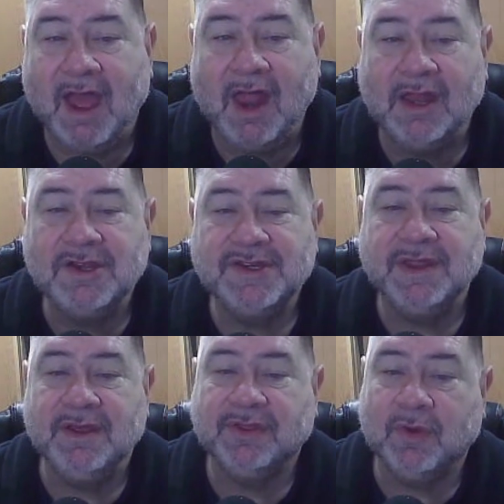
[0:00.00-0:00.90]

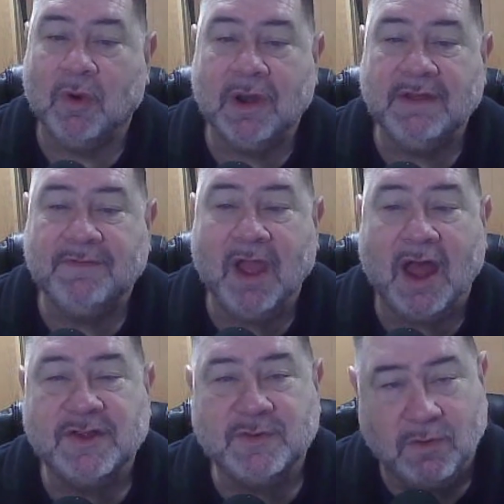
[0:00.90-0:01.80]
acknowledged the authority of
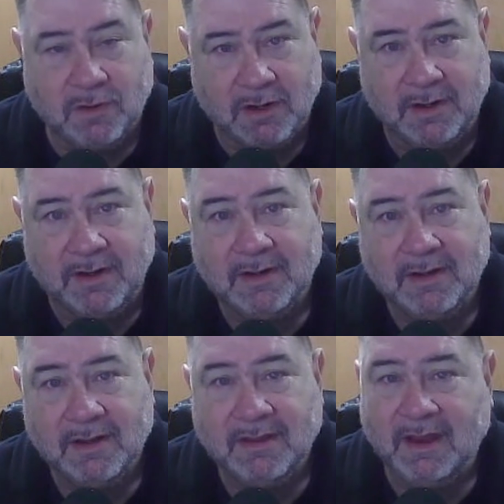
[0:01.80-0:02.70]
God's Word.
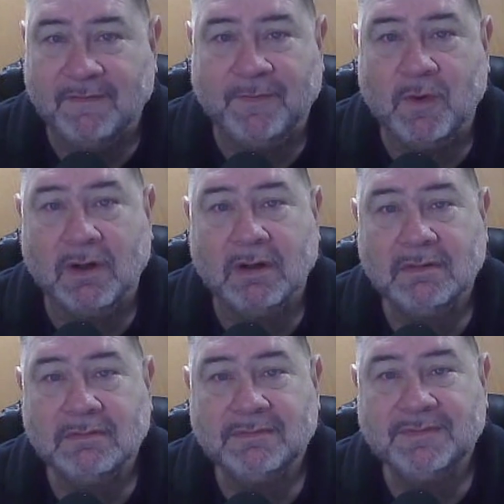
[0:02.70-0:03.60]

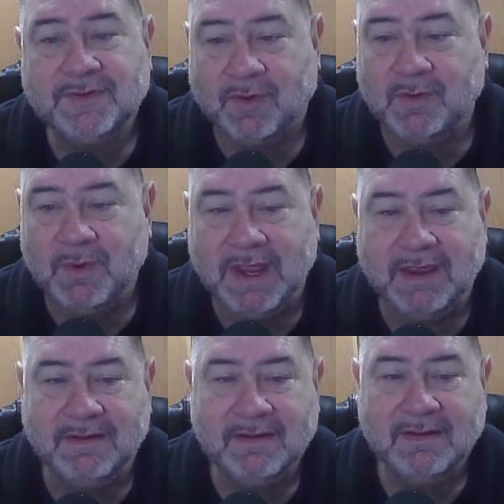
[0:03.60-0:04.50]
Therefore, so do
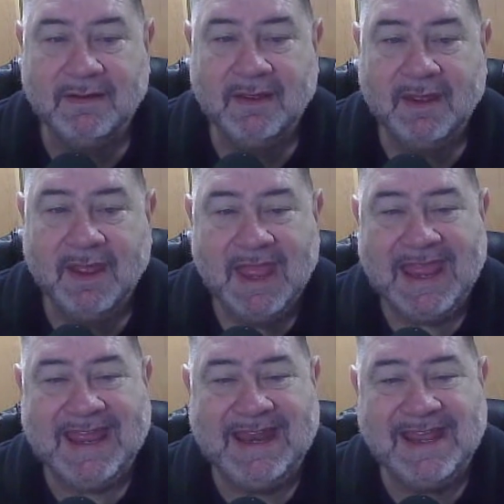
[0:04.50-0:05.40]
we.
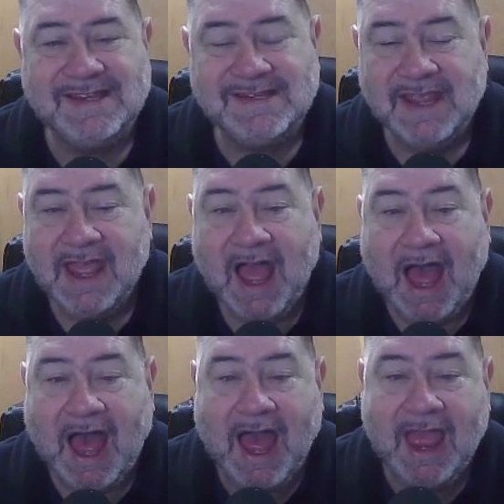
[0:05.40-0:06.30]
In his
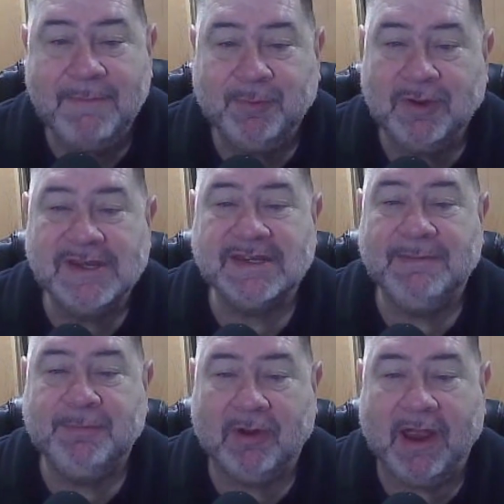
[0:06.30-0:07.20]
high
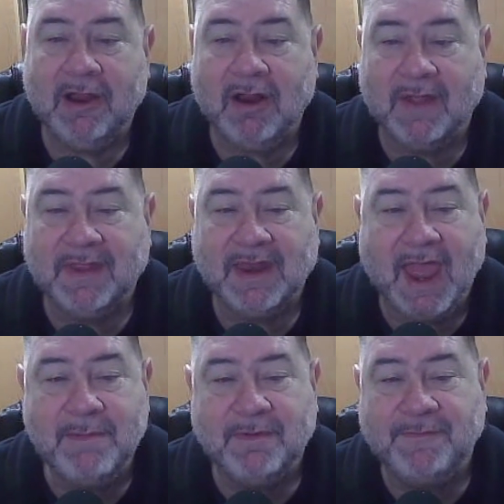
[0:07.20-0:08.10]
priestly prayer on the
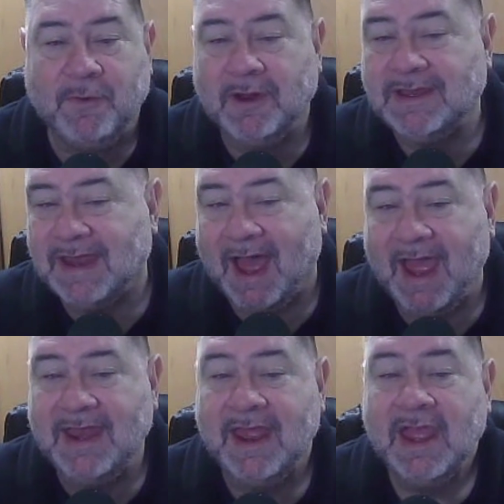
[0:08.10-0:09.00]
night before he
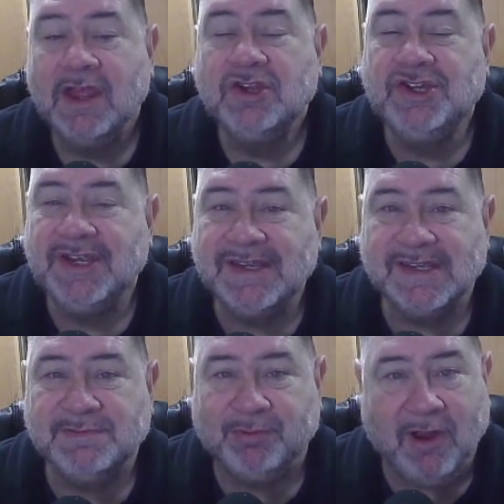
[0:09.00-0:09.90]
died,
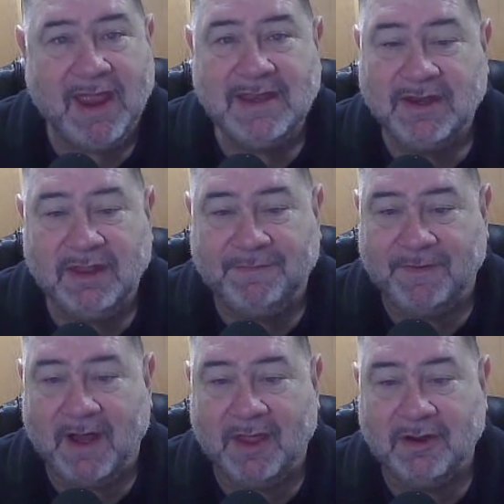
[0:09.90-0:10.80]
Jesus prayed to the
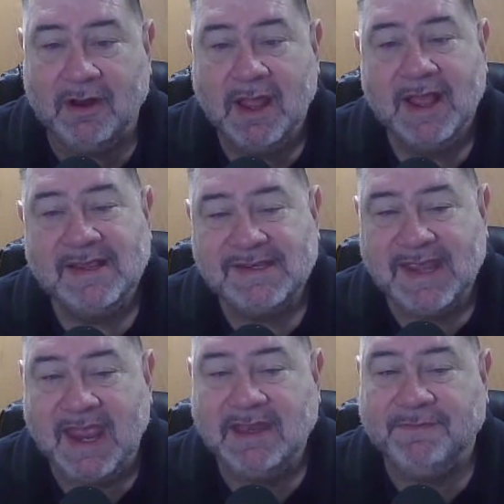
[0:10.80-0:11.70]
Father,
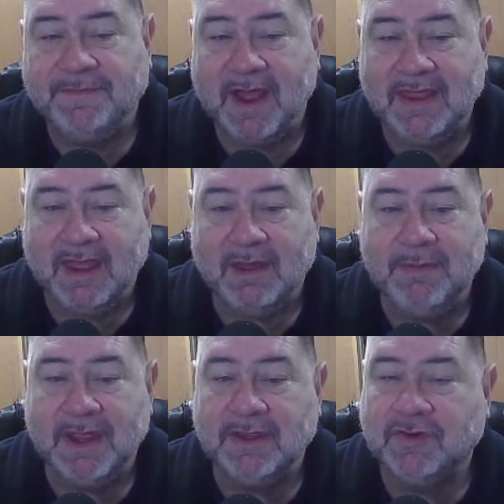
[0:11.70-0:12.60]
"Sanctify
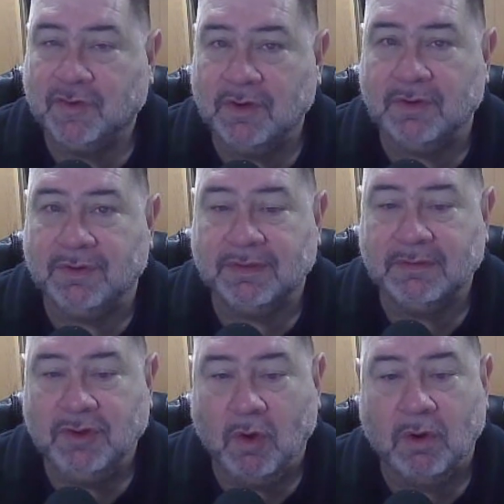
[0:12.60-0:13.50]
them in the truth.
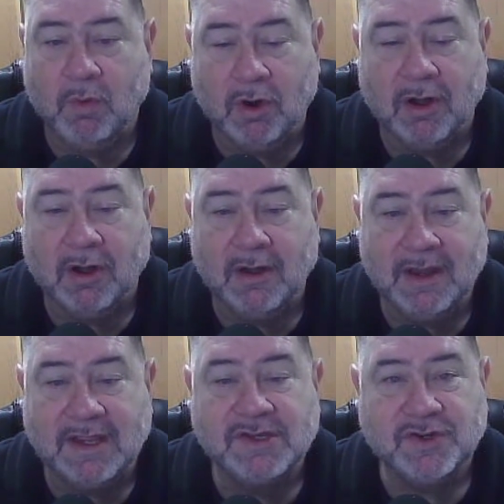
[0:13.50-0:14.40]
Your
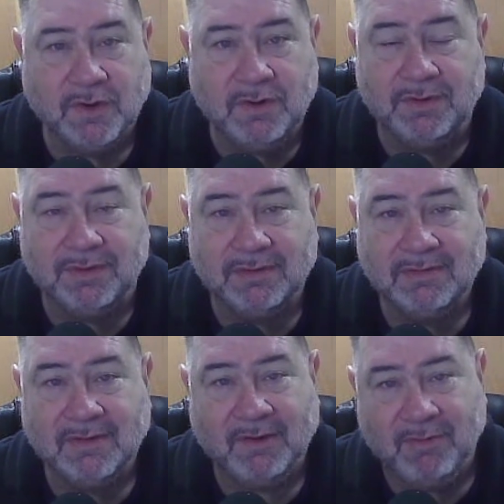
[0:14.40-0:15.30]
word is truth."
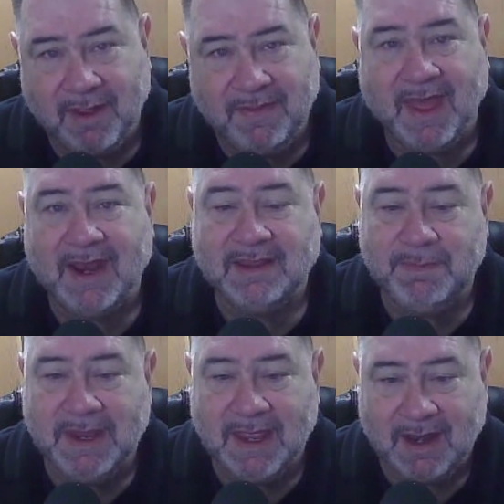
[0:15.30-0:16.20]
I read that at
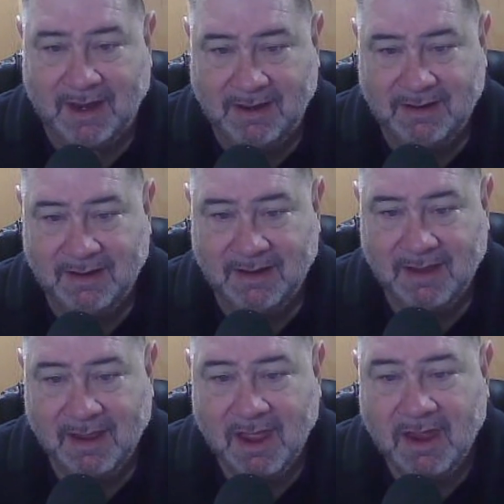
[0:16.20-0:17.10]
the beginning.
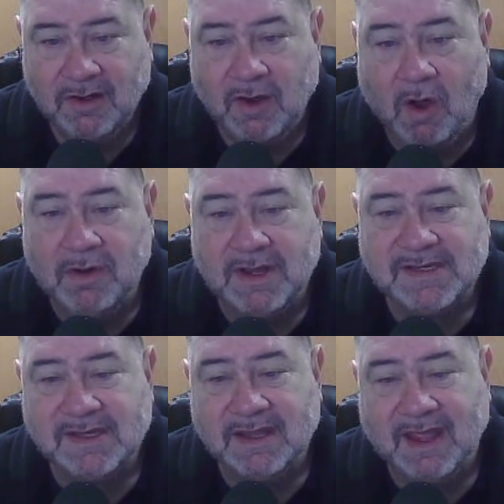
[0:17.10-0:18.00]

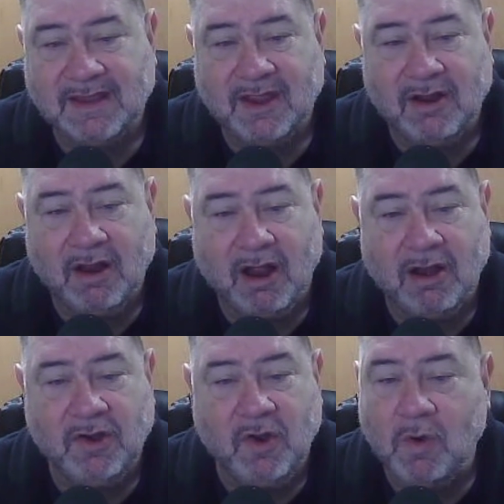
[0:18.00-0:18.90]
Notice that there
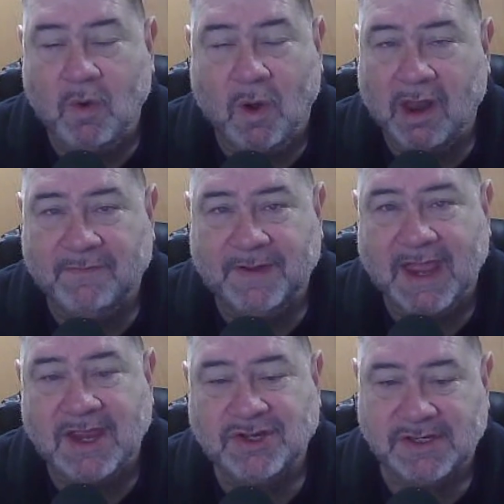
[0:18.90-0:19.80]
are no
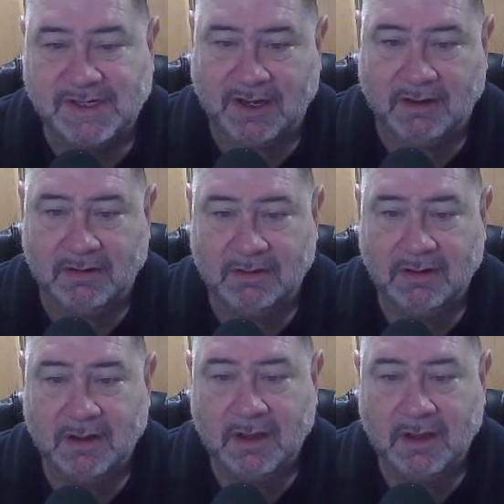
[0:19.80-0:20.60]
qualifications here.